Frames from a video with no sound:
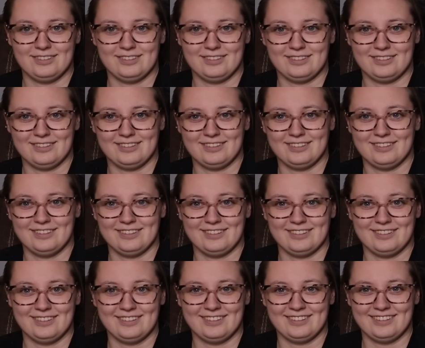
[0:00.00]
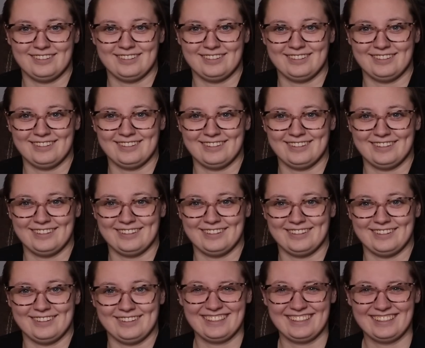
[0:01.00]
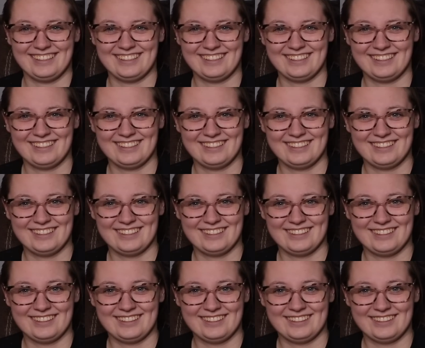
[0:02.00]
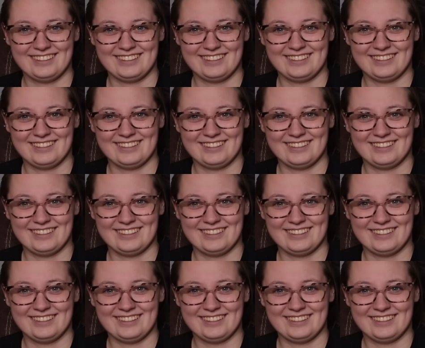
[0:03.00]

[no speech]